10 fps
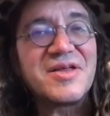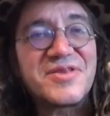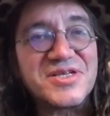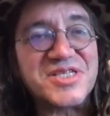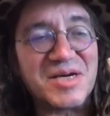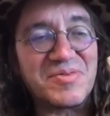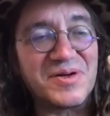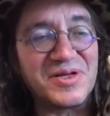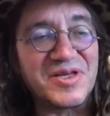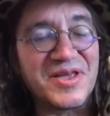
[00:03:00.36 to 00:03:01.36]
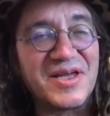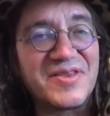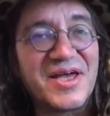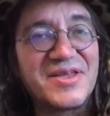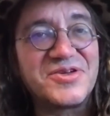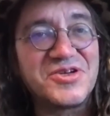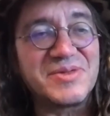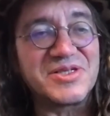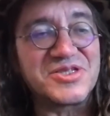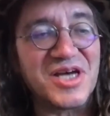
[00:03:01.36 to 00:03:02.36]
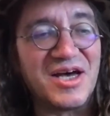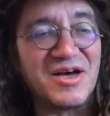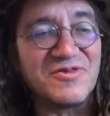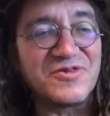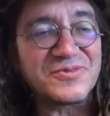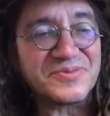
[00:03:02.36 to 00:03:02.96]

this capability that that humans have